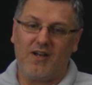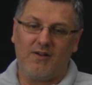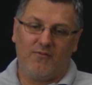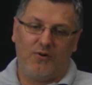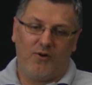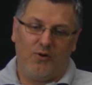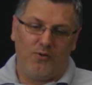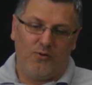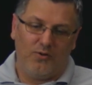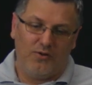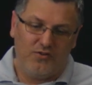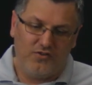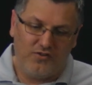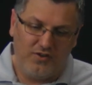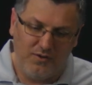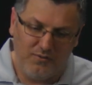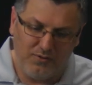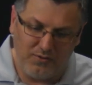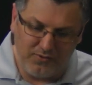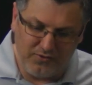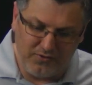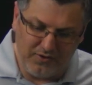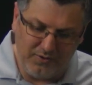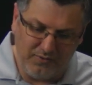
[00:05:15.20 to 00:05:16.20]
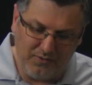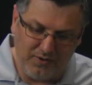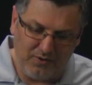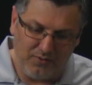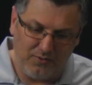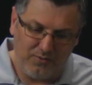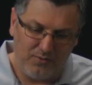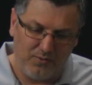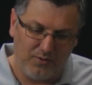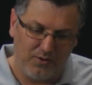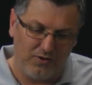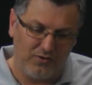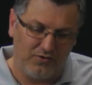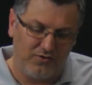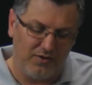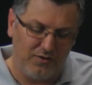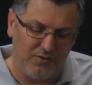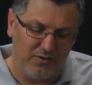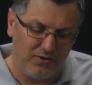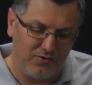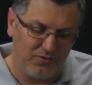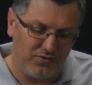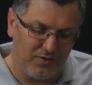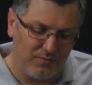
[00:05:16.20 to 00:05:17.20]
have a hole at 0, 0, or a
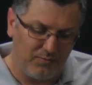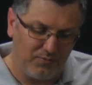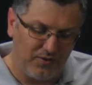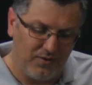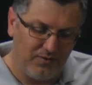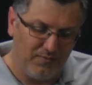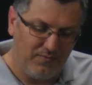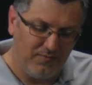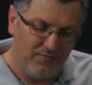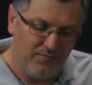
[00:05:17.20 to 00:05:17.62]
0 something.